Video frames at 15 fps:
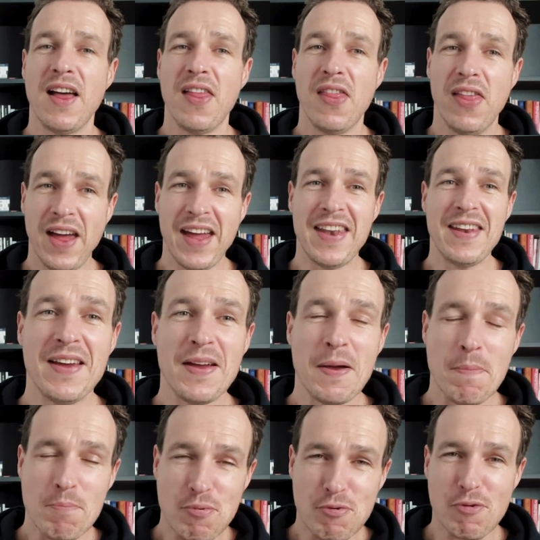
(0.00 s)

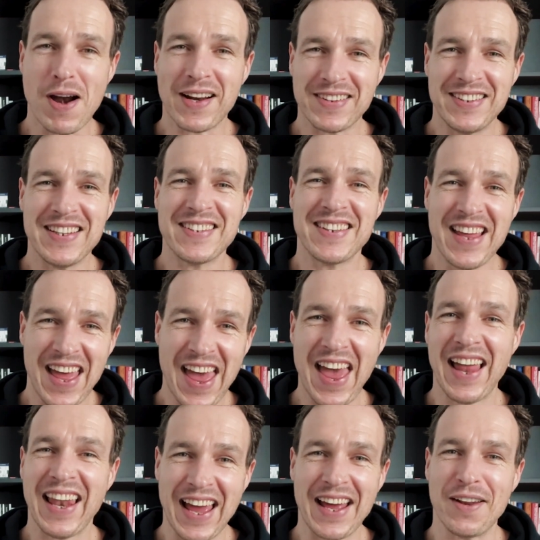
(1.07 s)
Then practice the
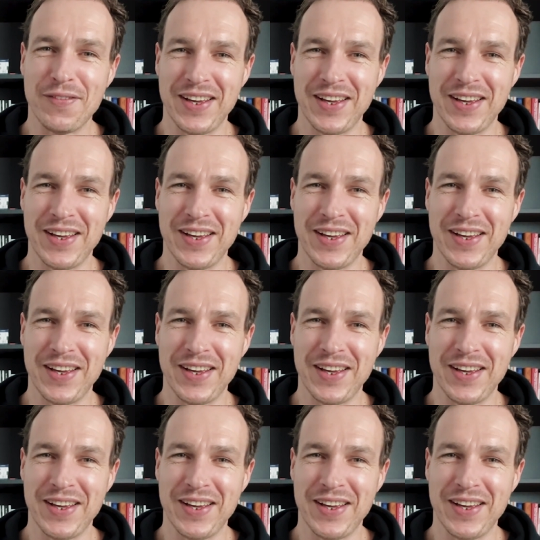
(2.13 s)
hell out of